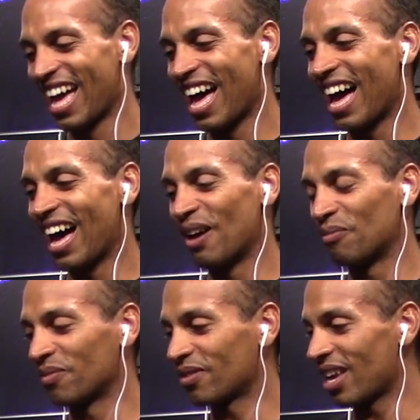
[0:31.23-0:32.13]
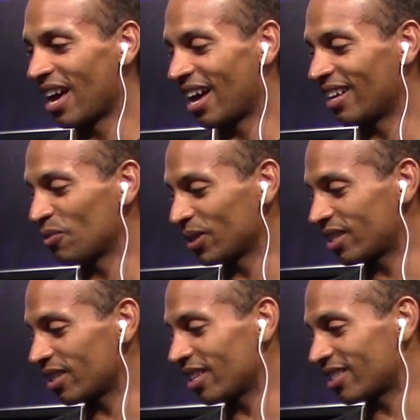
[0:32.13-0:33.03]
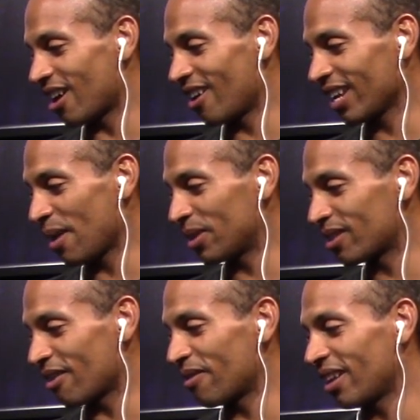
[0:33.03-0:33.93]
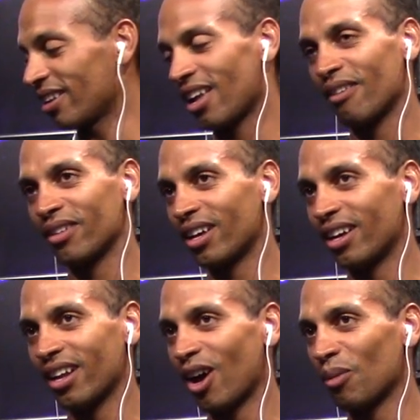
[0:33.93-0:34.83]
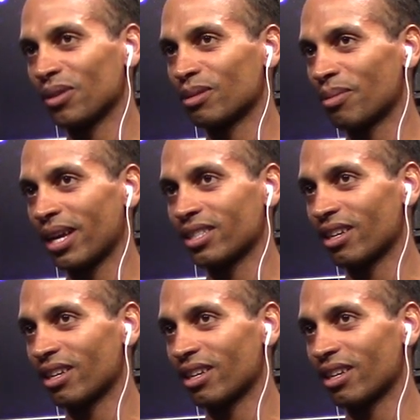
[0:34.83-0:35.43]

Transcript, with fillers: um, uh, what's the song name? Is I fell in love in a, in a hopeless place